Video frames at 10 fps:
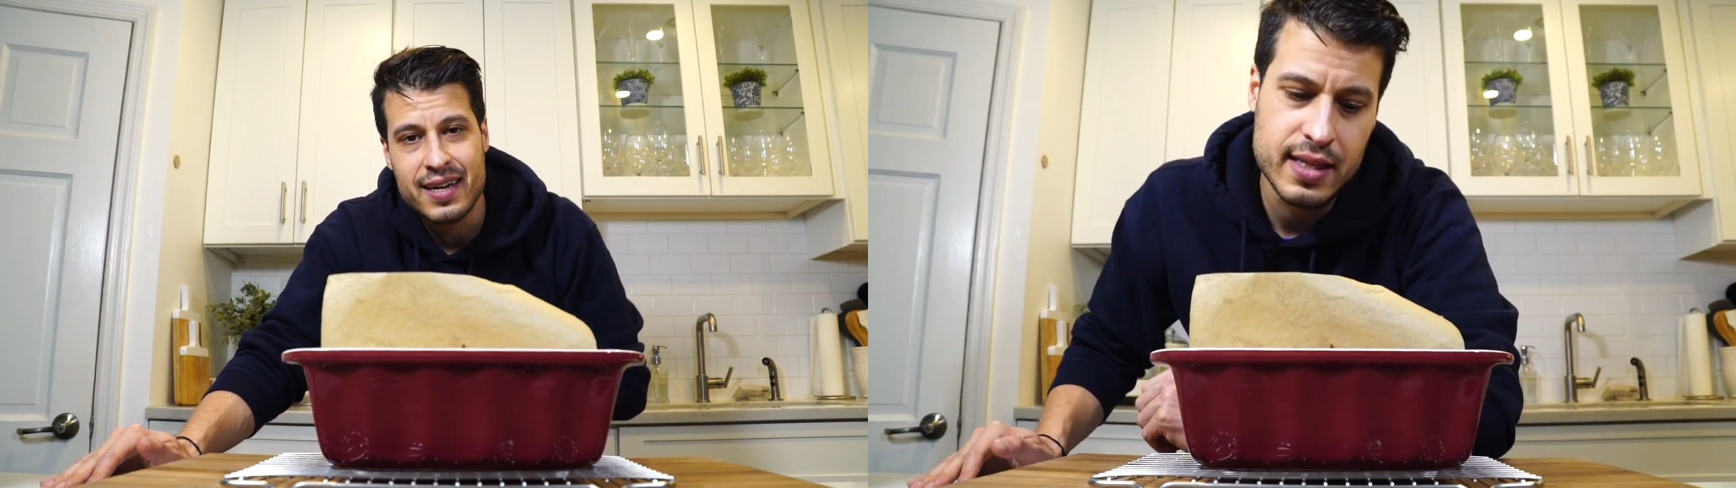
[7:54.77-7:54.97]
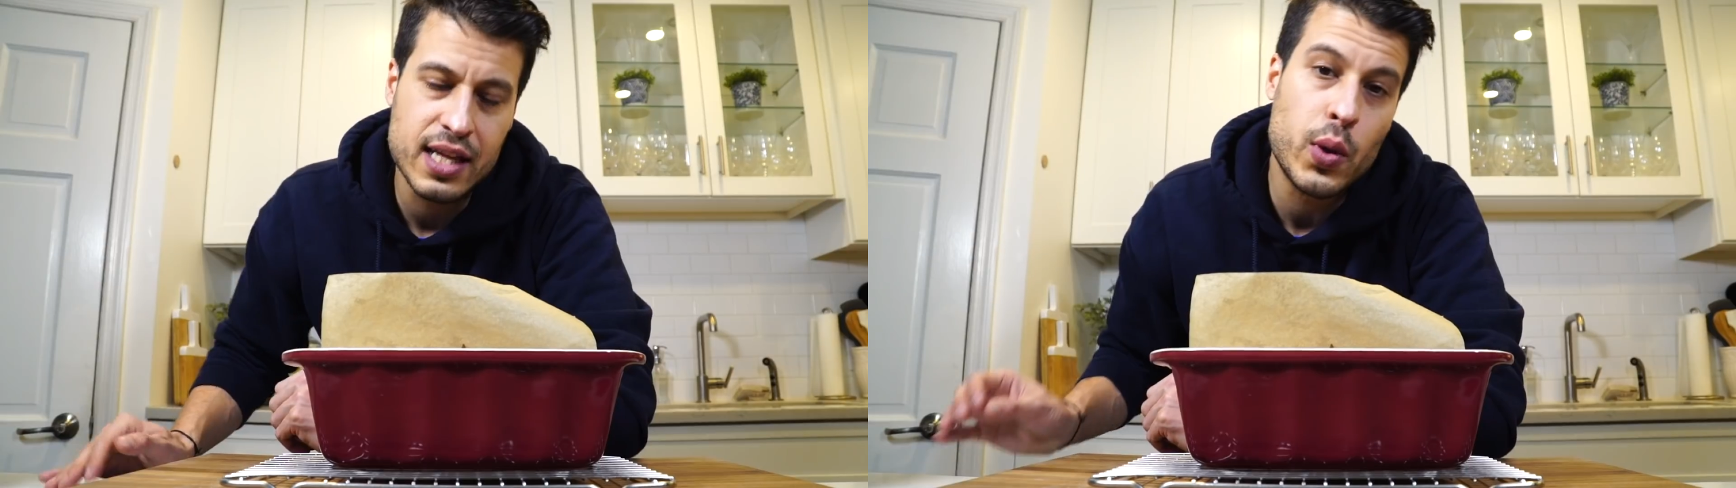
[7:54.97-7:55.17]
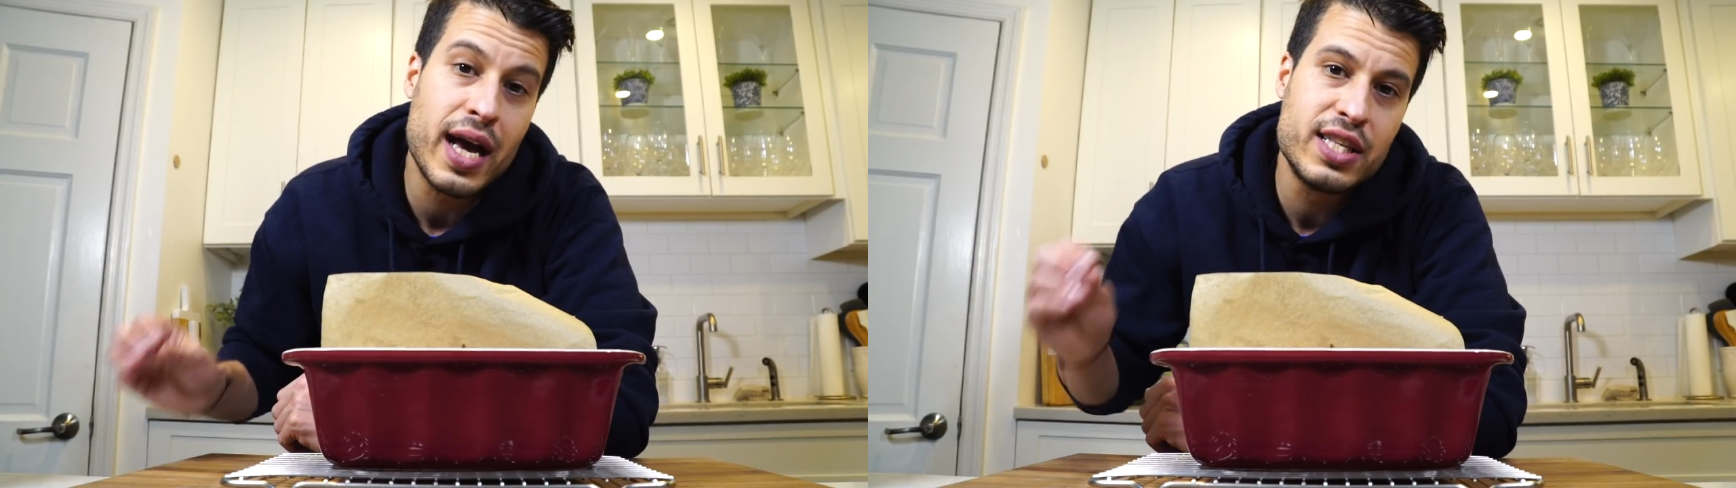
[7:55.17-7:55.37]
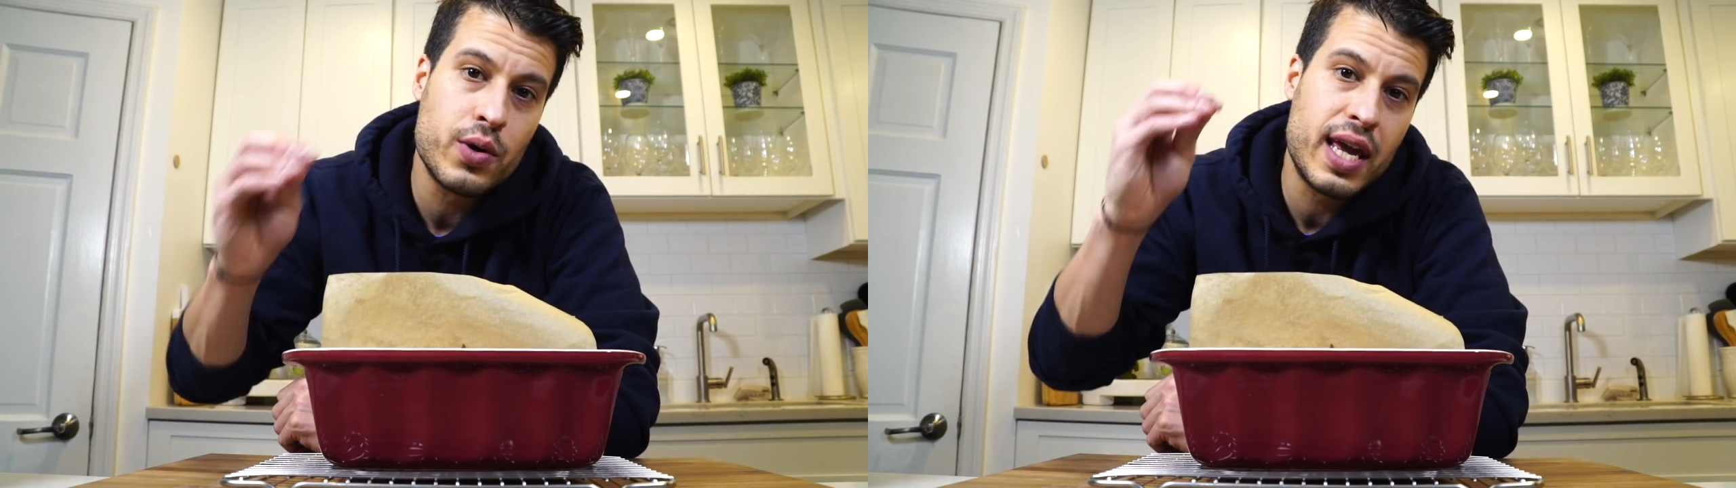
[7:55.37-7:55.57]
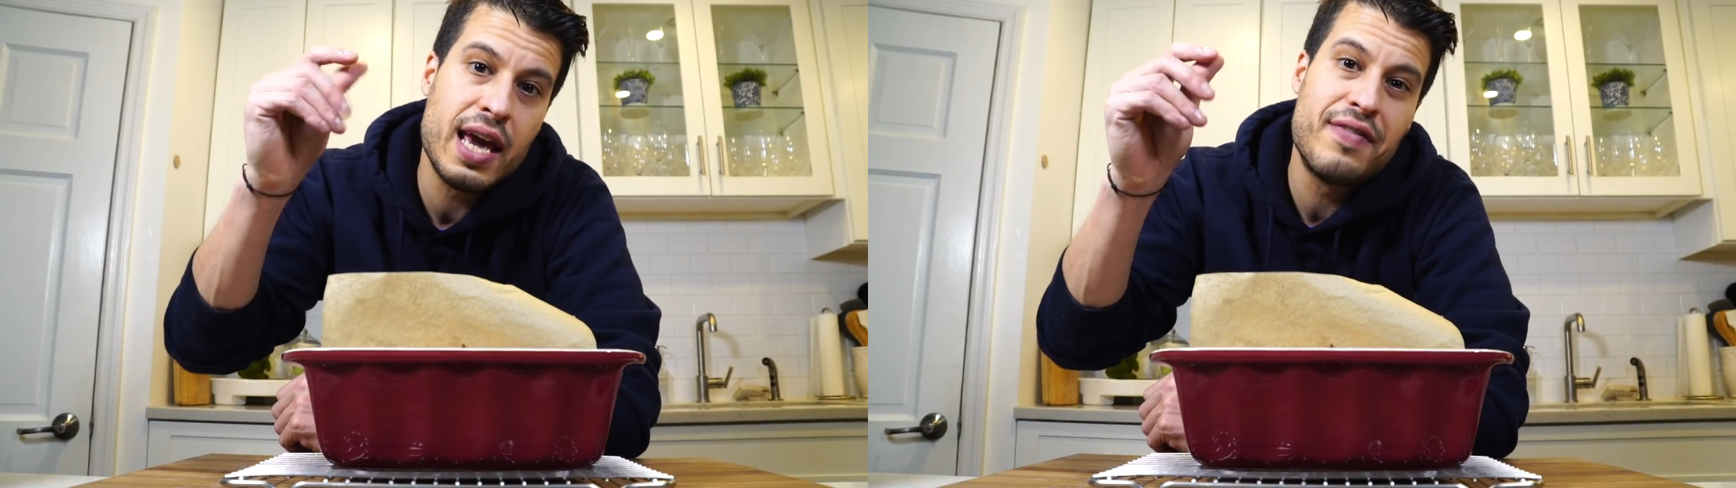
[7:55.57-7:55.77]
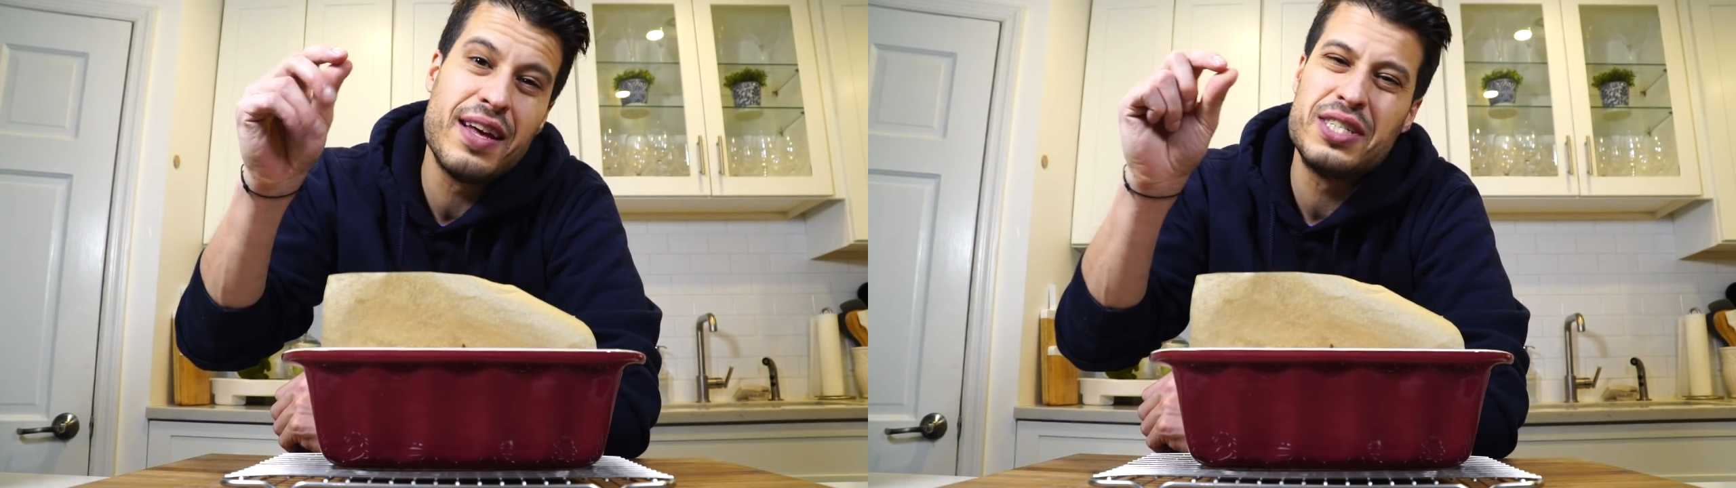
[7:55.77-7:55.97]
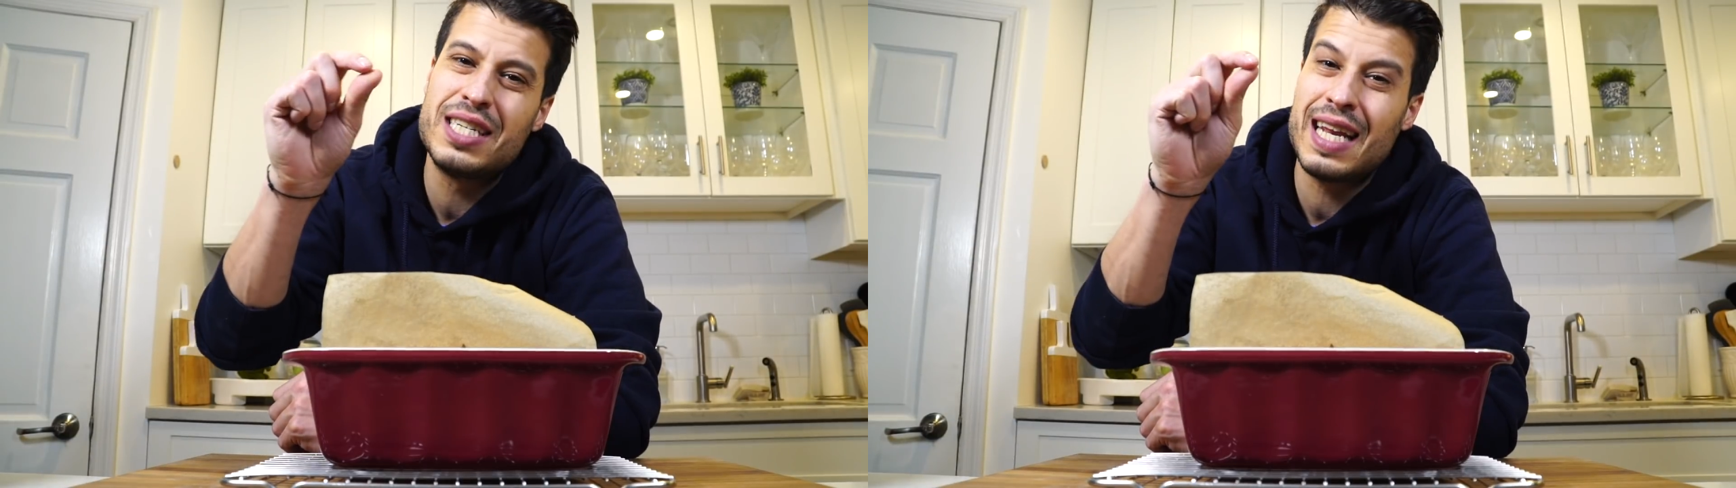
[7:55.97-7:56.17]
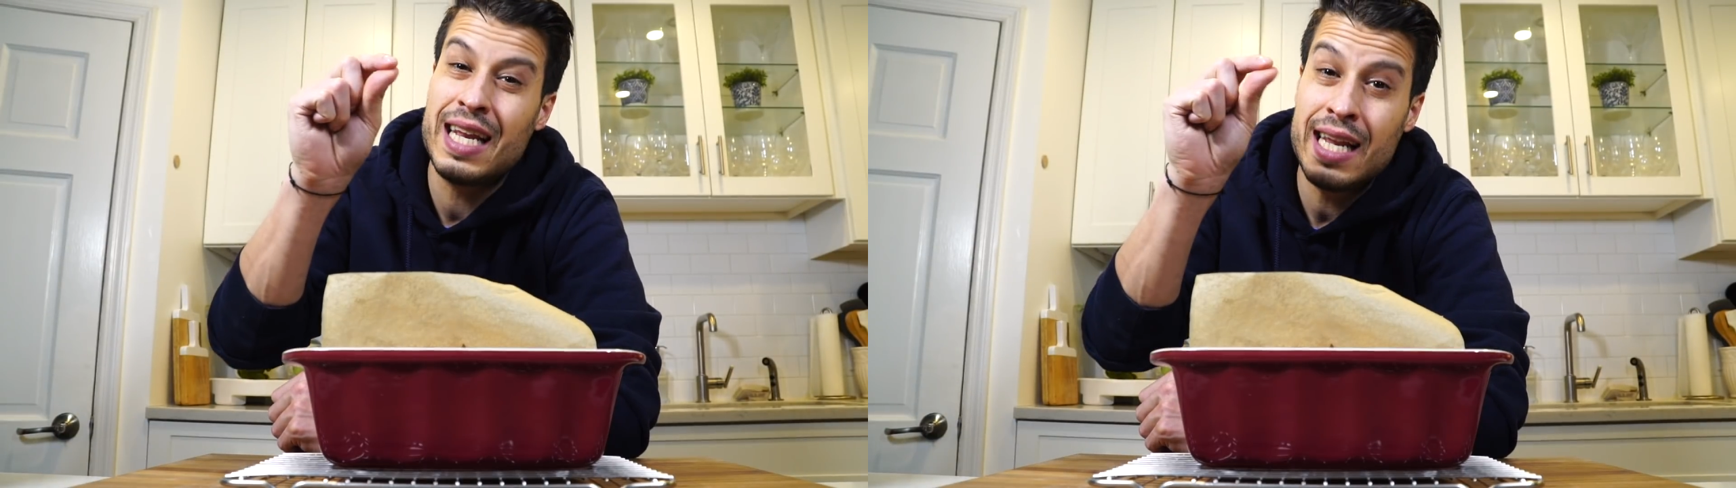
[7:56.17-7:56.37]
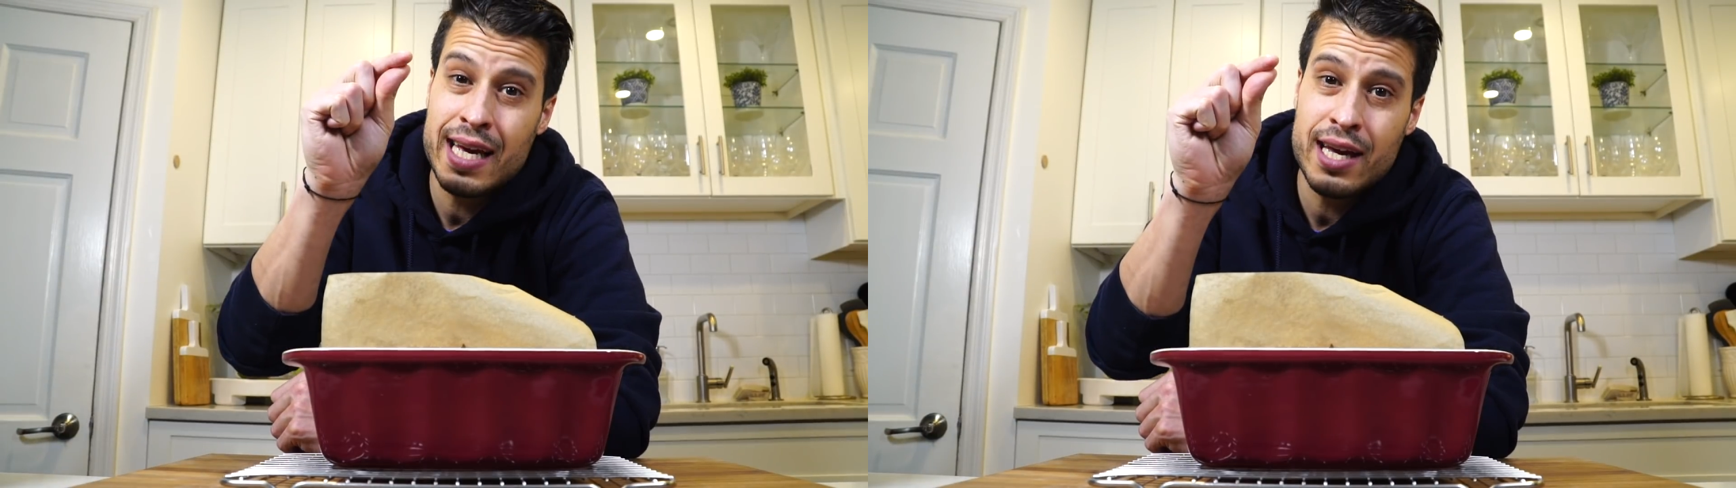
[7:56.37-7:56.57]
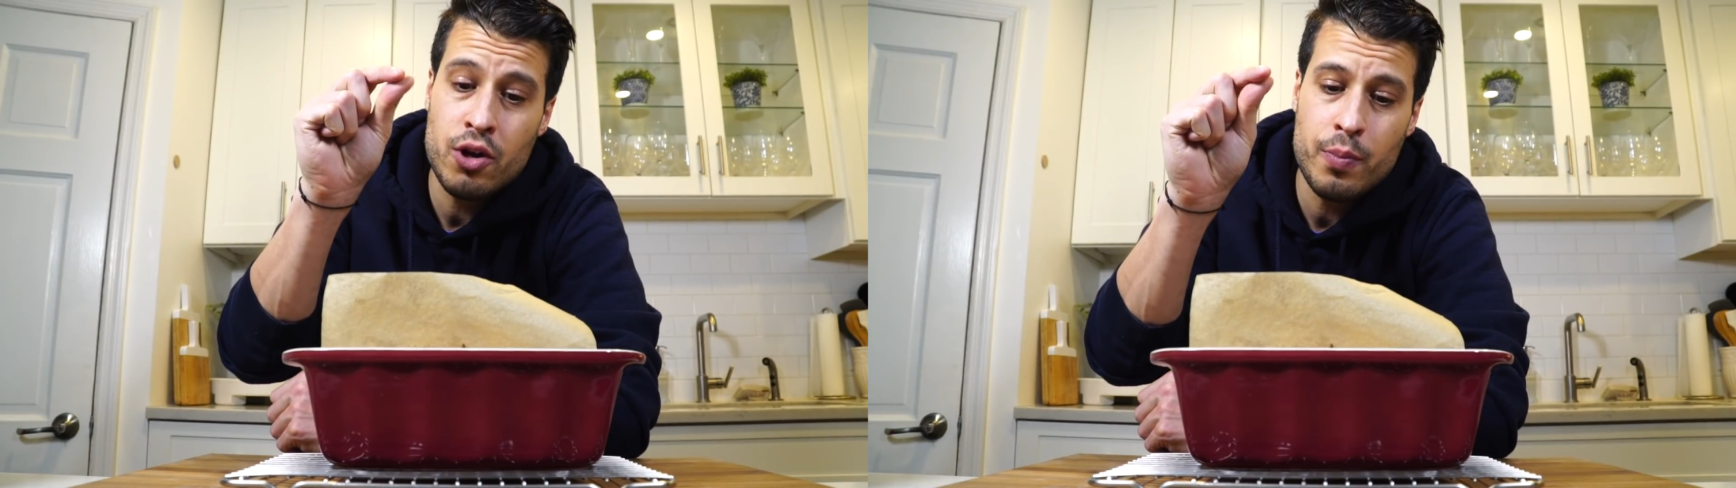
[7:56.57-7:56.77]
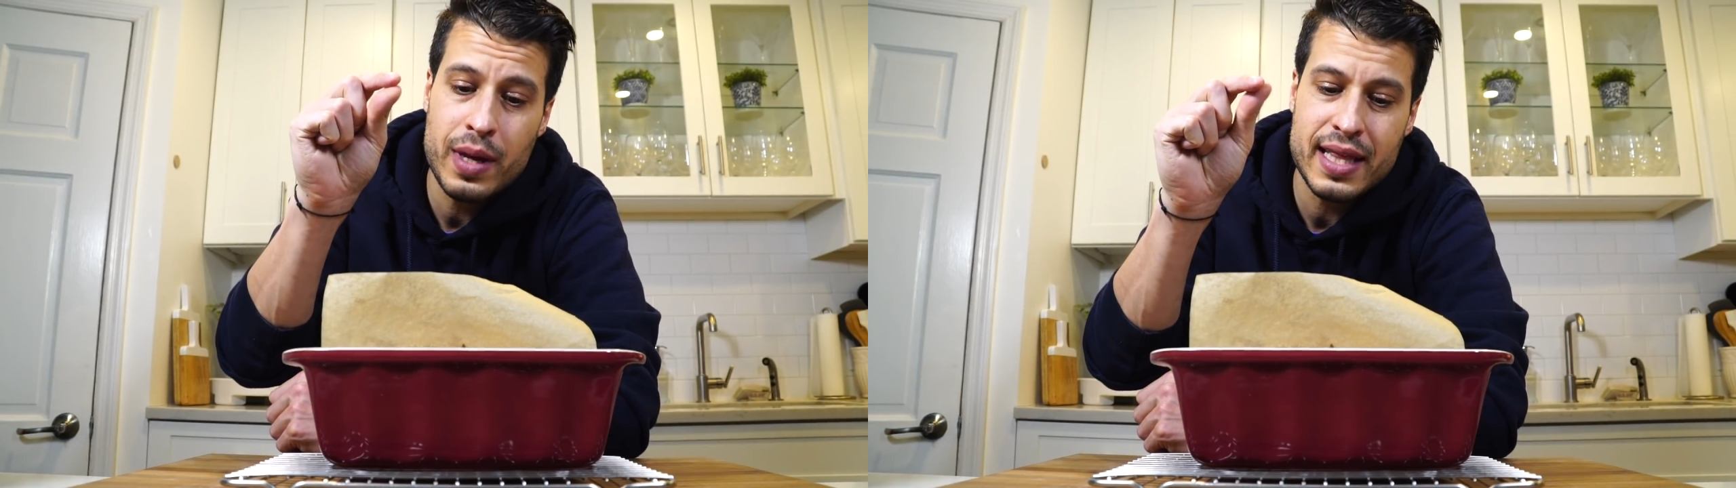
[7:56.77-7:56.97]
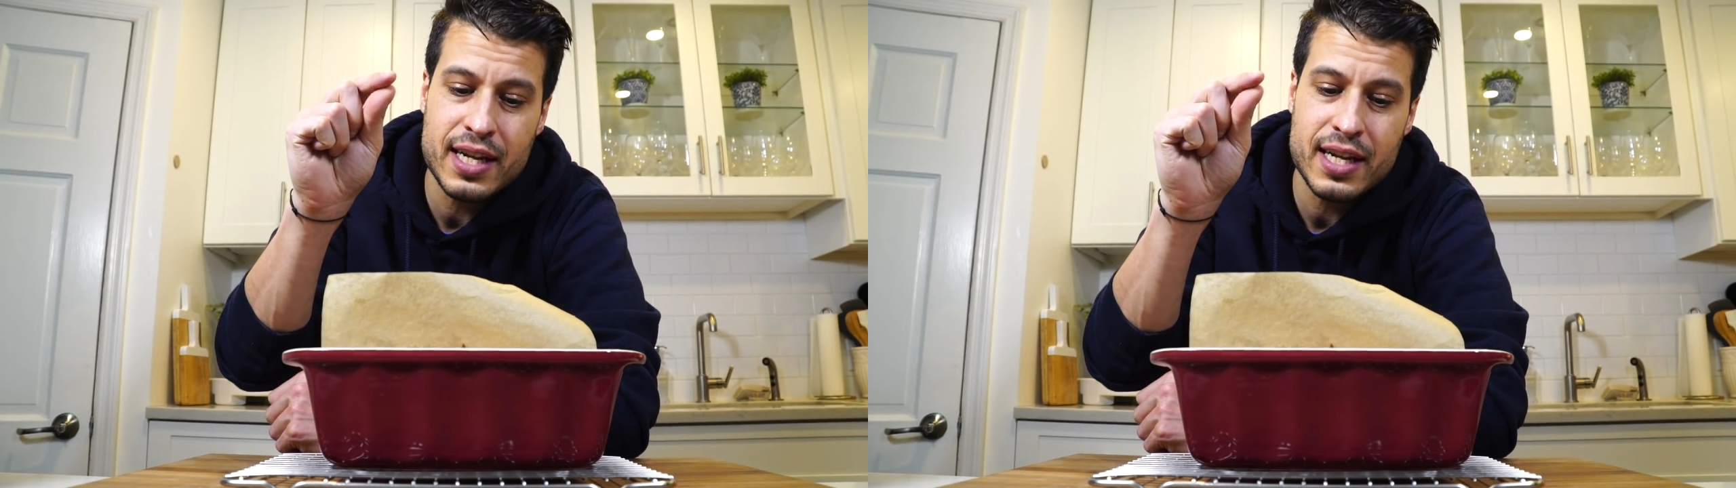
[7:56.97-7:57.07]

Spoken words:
That's why it's okay if there's just a little bit